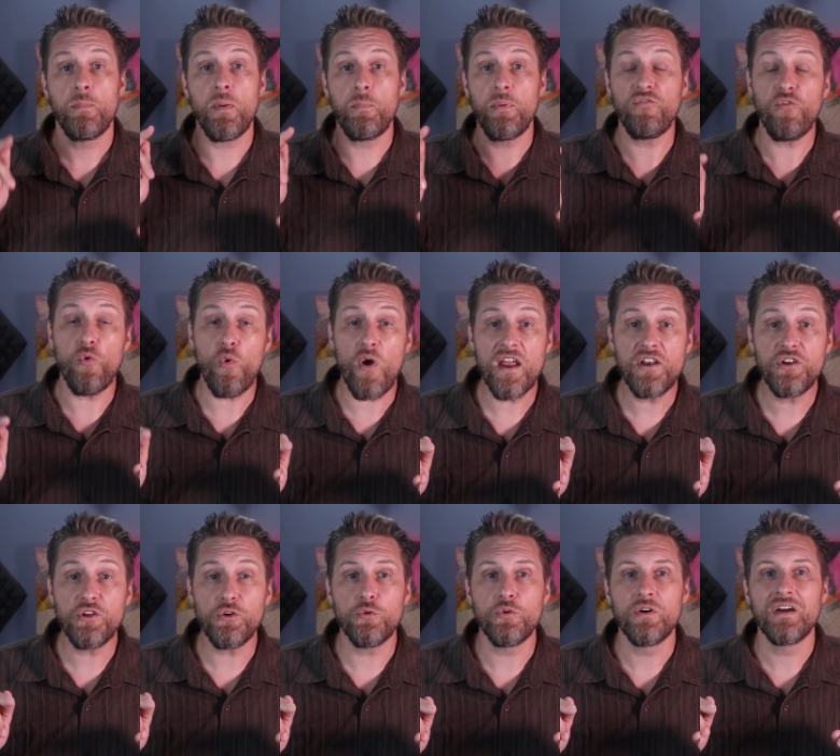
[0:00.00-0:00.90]
But before I
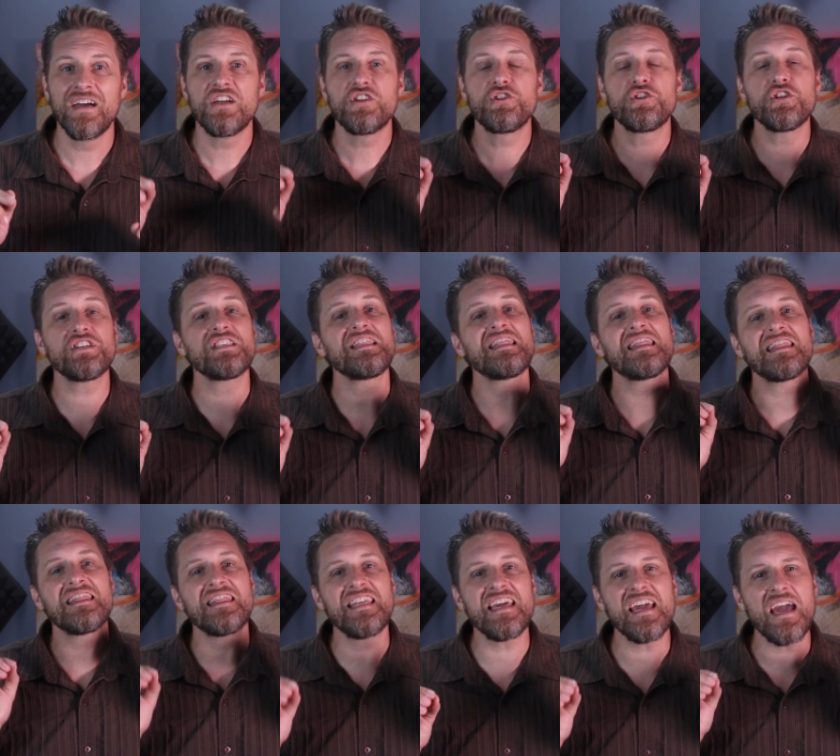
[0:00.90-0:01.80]
do, just
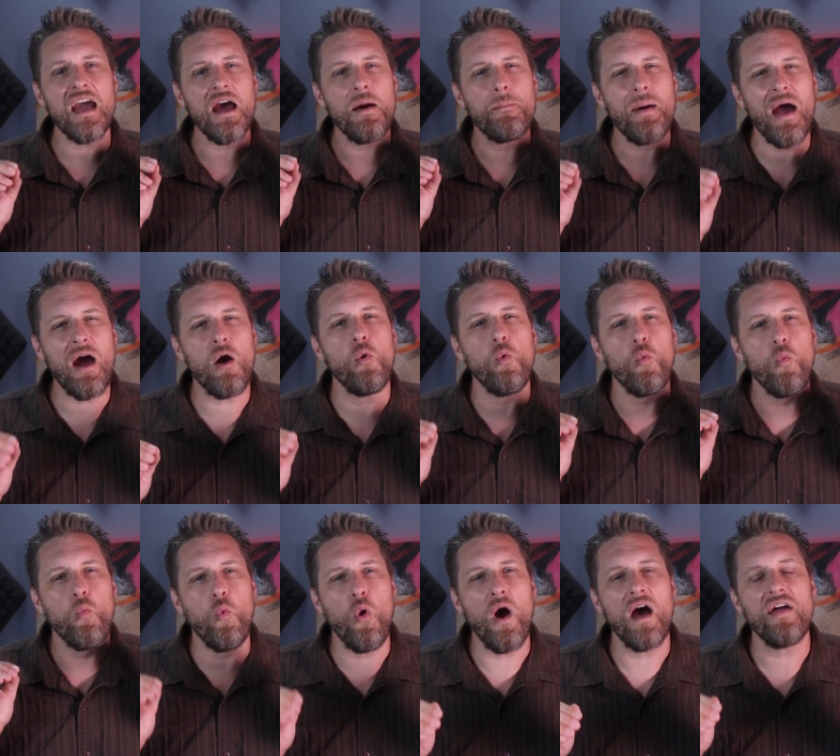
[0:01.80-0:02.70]
think about
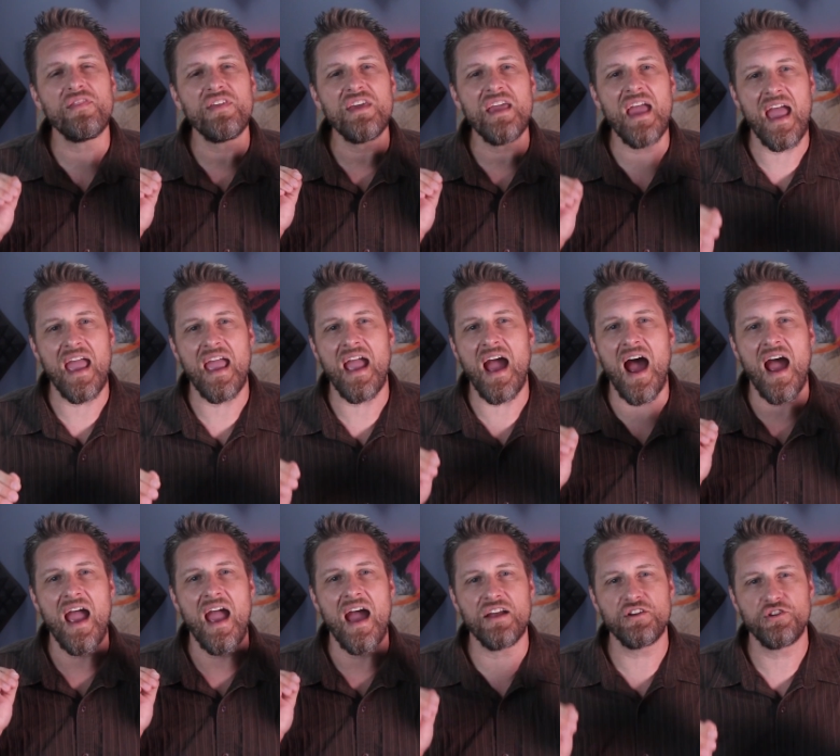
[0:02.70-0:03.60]
what the
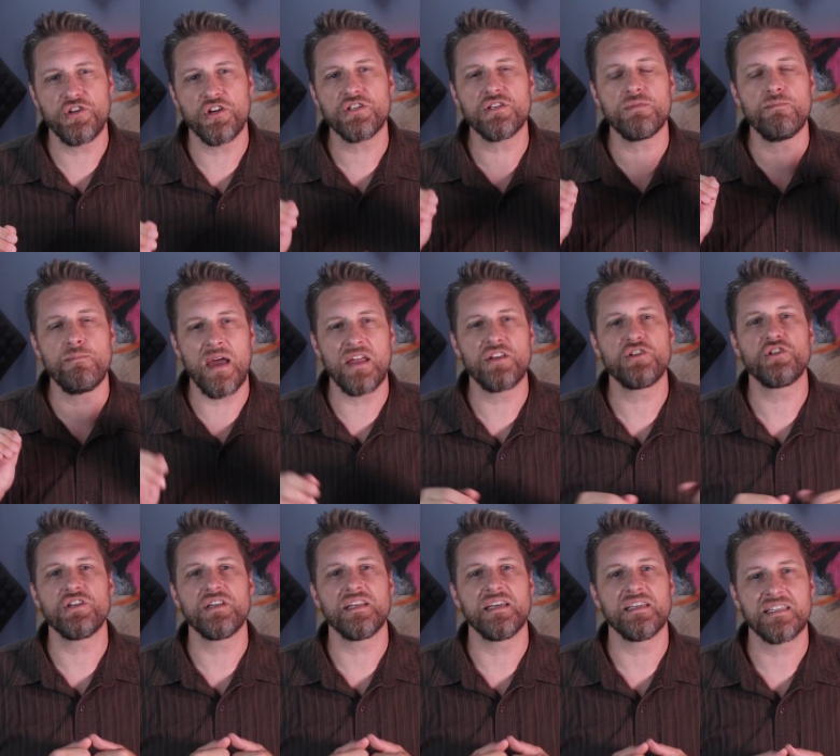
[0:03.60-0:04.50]
AI I just
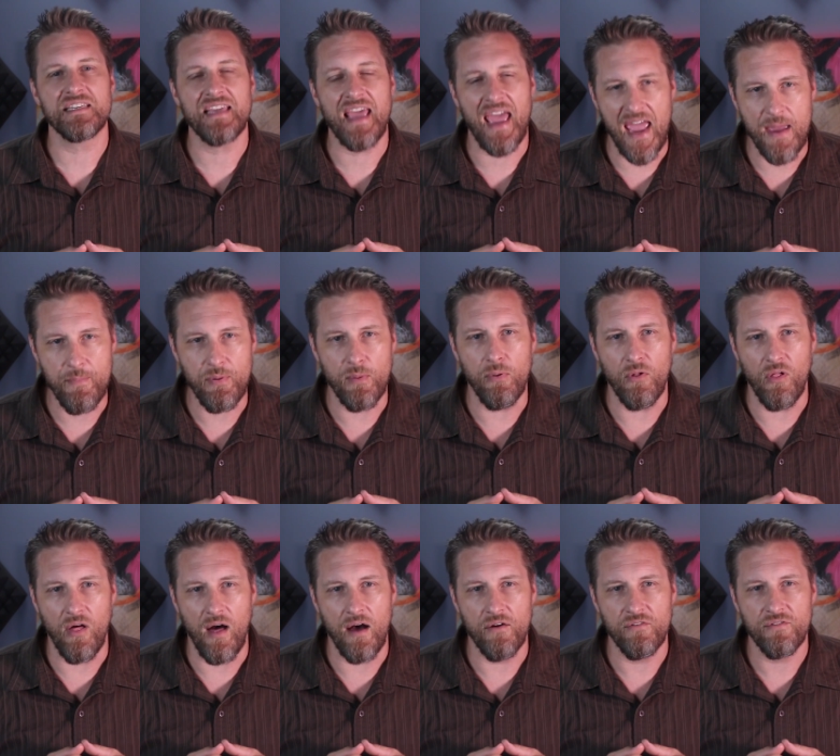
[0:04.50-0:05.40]
mentioned is
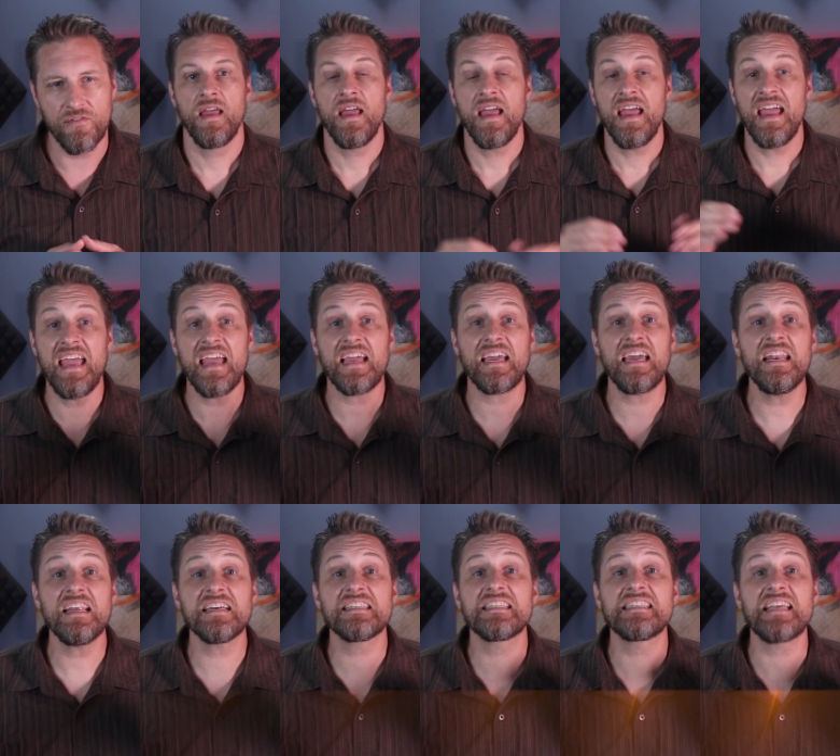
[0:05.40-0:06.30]
capable of. It
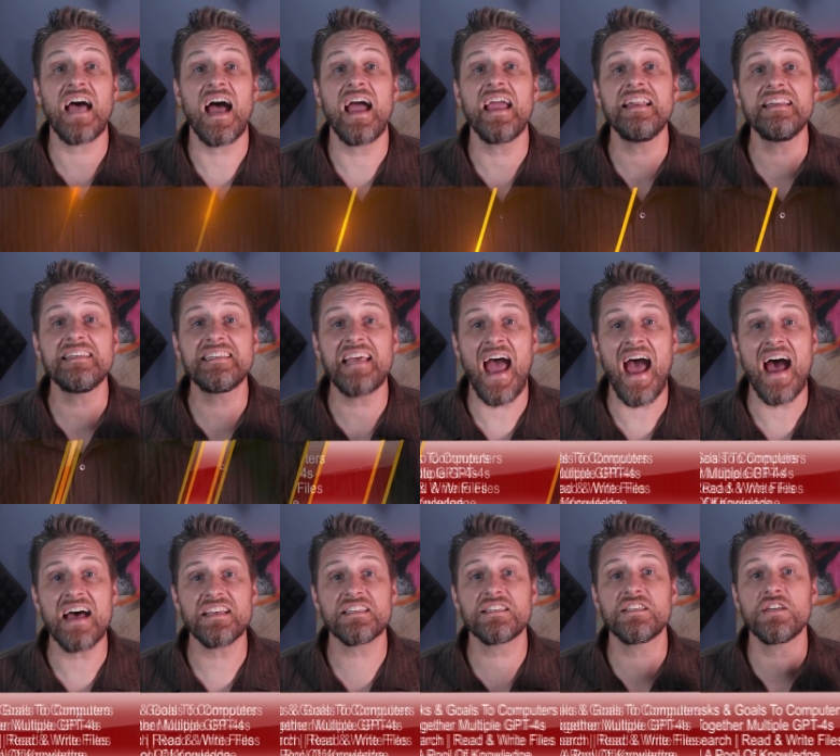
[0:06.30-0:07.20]
can assign
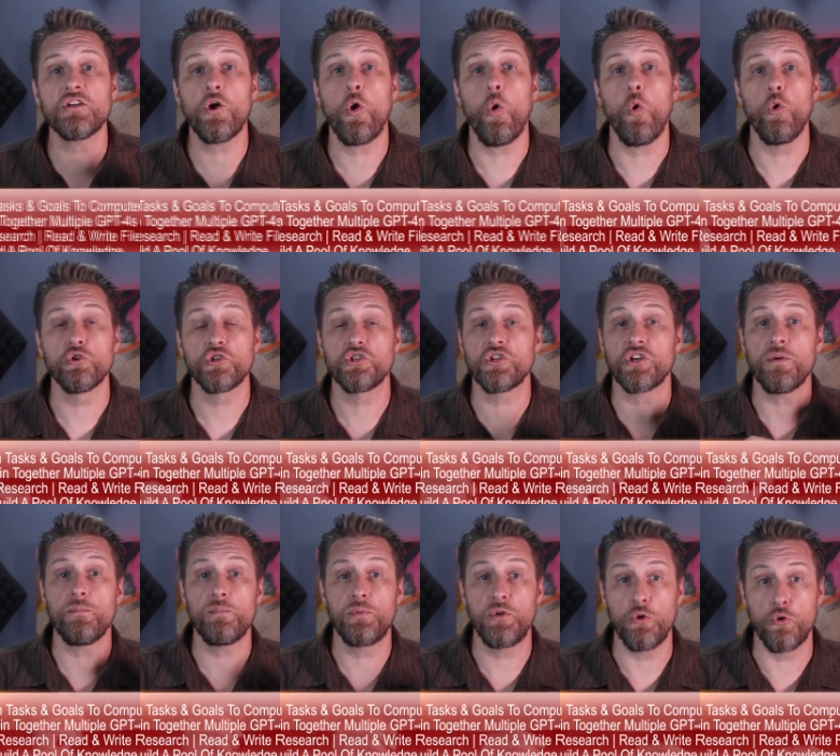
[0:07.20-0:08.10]
tasks and goals to
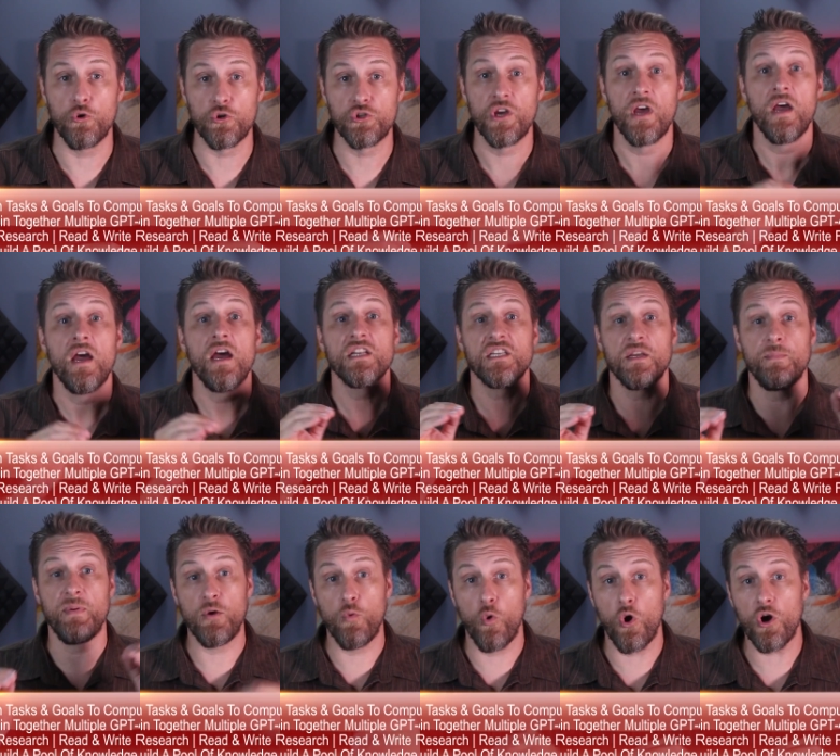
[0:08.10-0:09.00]
computers to
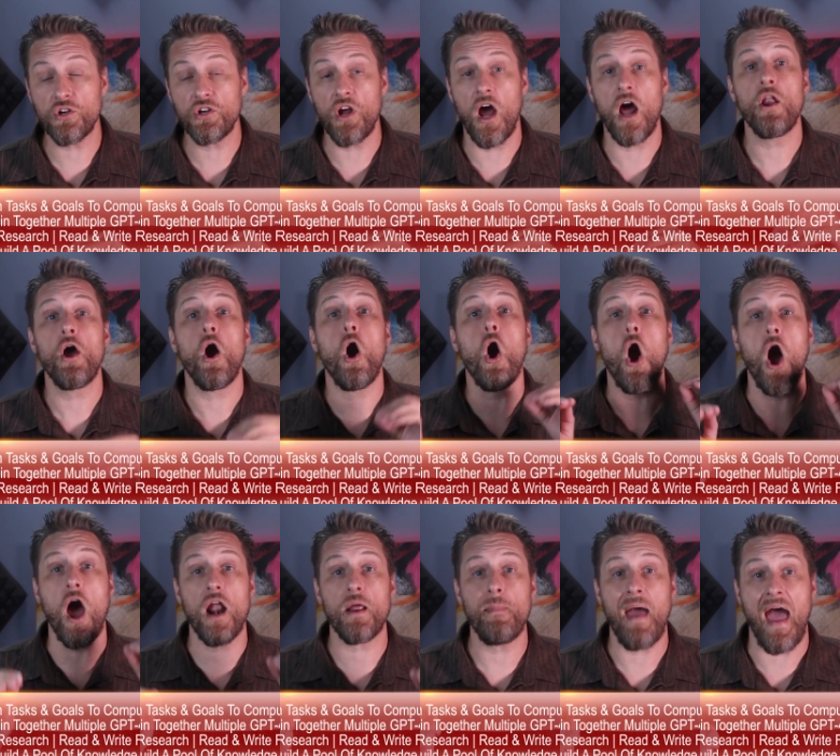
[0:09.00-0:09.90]
be worked on
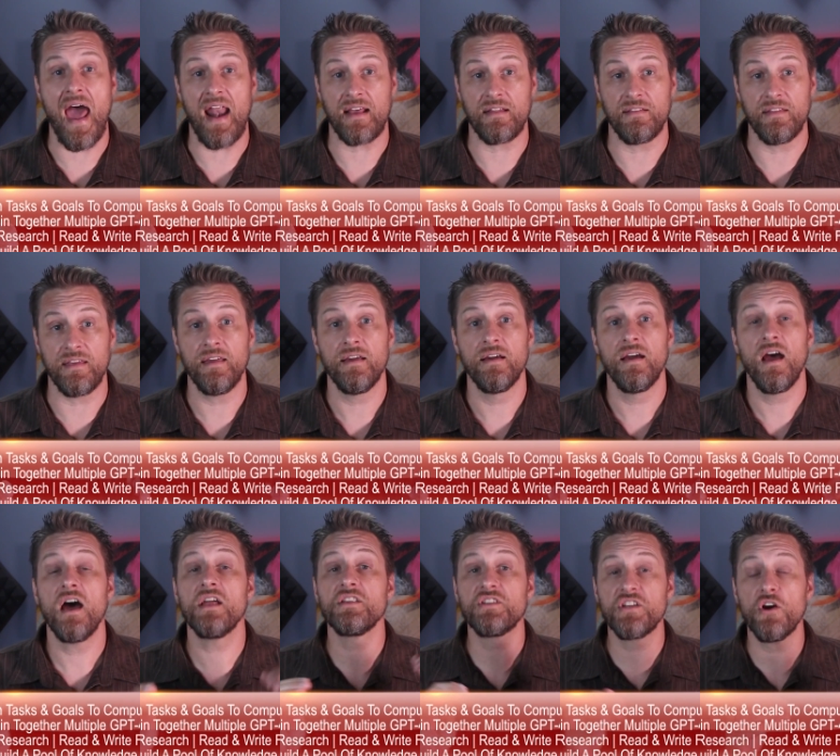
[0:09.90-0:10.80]
automatically
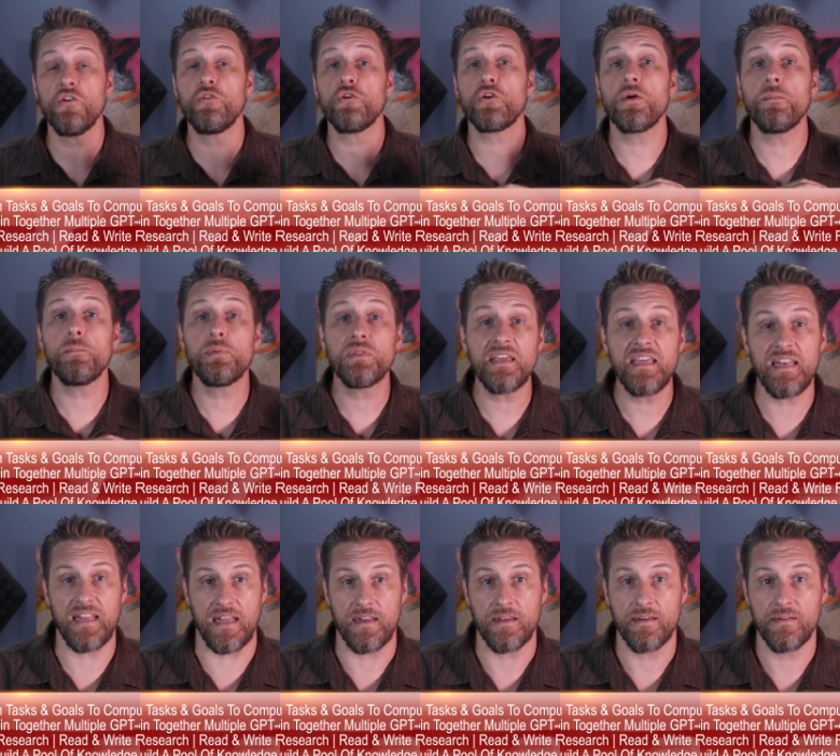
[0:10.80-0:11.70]
until they're
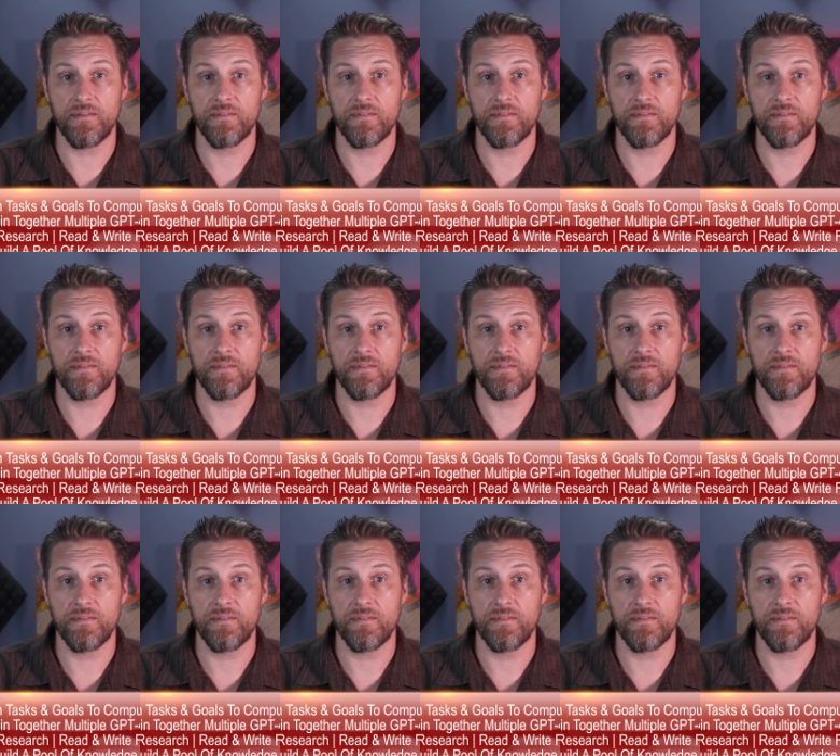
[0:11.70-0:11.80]
completed.